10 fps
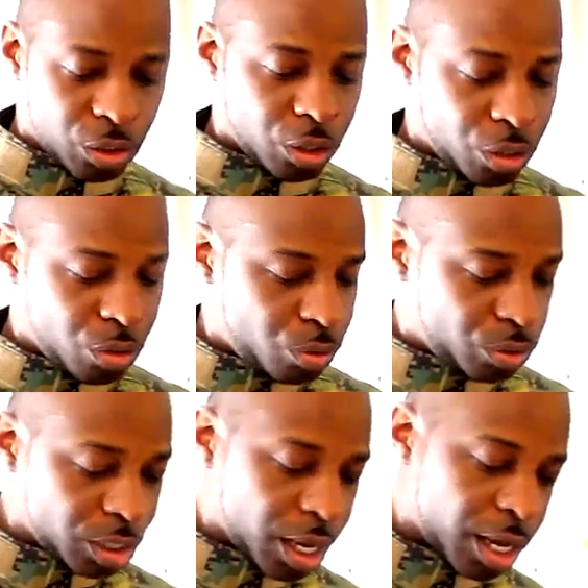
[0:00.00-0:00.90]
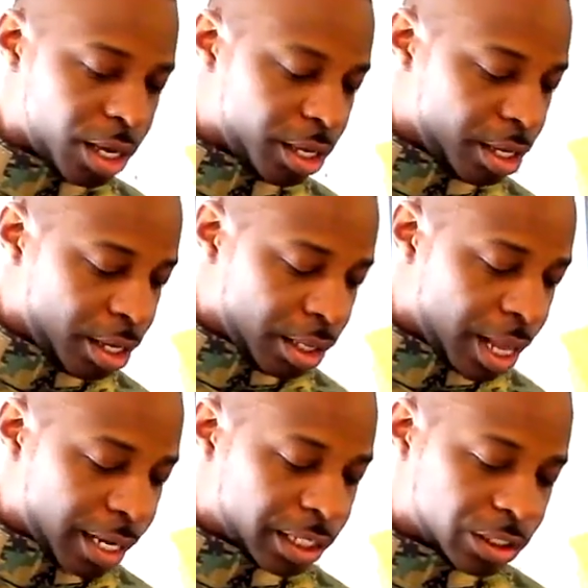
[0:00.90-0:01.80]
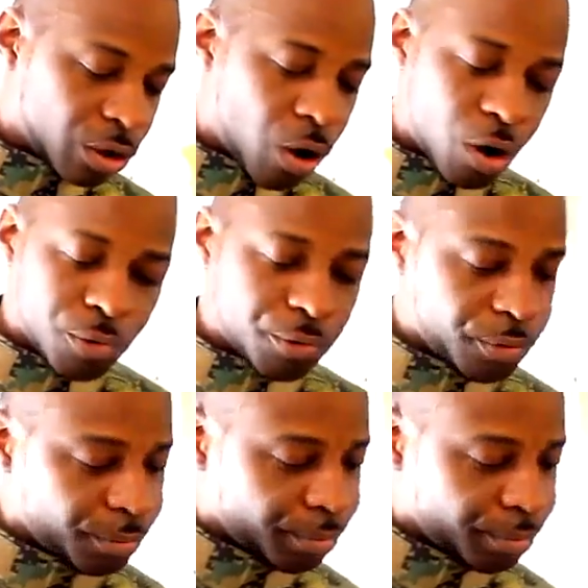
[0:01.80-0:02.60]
You could use, like a scarf.